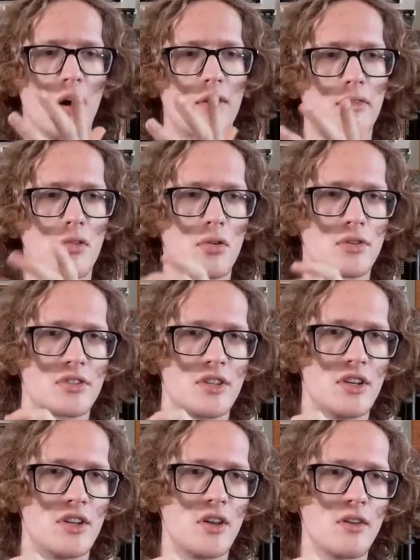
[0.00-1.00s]
Of course,
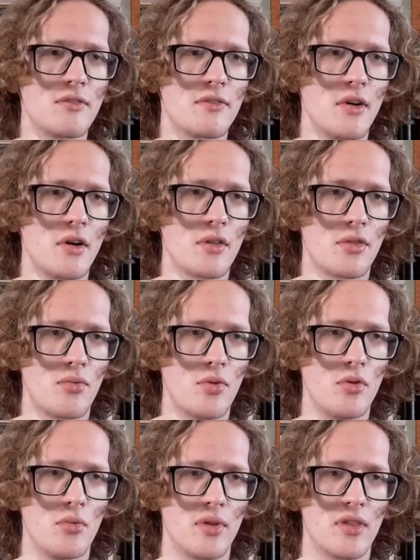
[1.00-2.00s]
he didn't fall
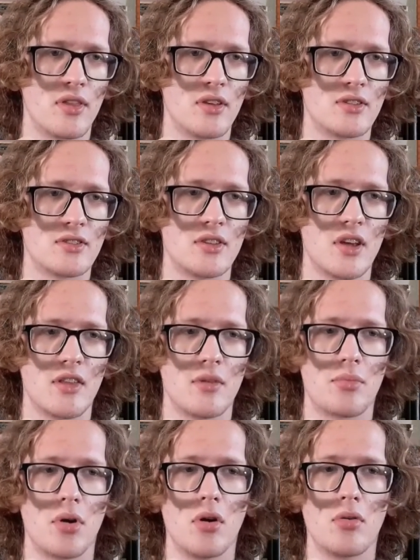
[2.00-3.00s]
through with this, and the
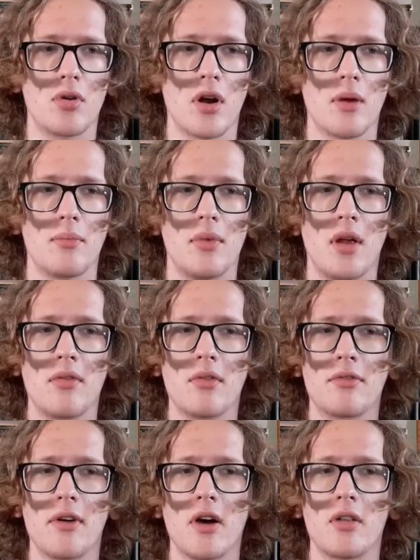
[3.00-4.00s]
program never
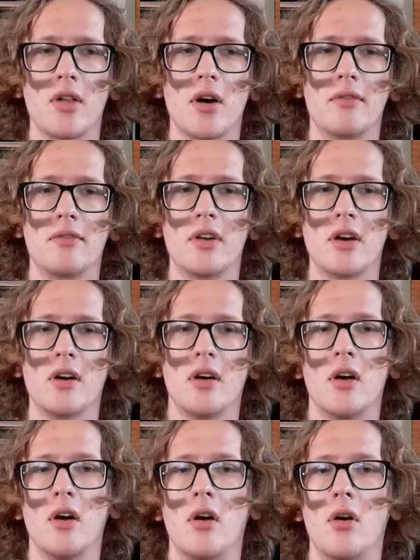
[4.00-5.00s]
found Latvia
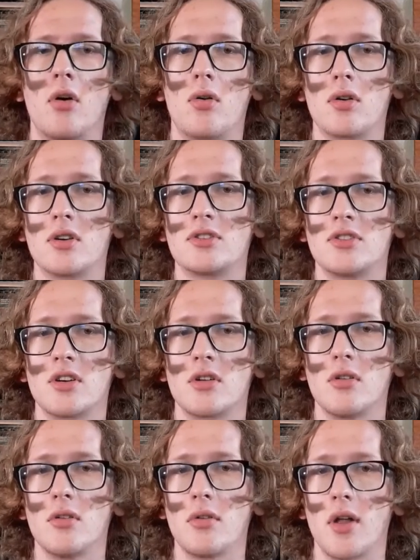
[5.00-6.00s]
or a
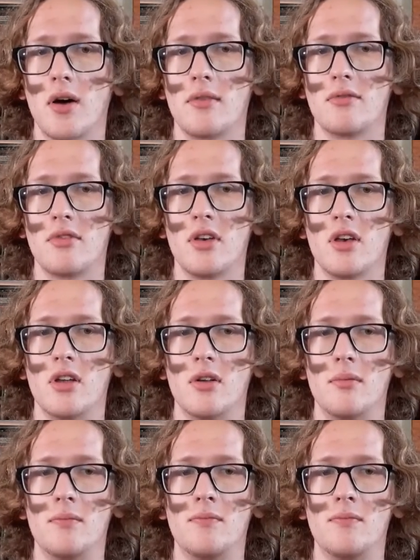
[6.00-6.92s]
single Latvian,